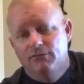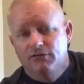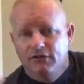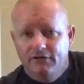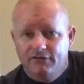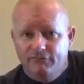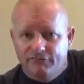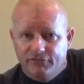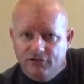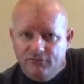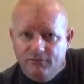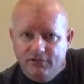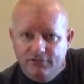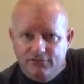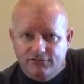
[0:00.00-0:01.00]
Well, in the
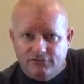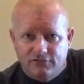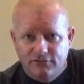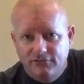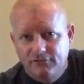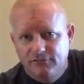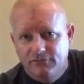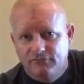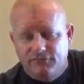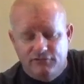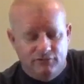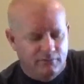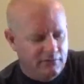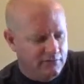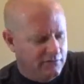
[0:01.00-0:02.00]
film industry, doing
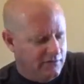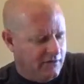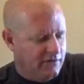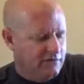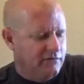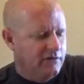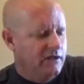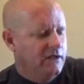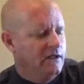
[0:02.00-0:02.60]
filming and all,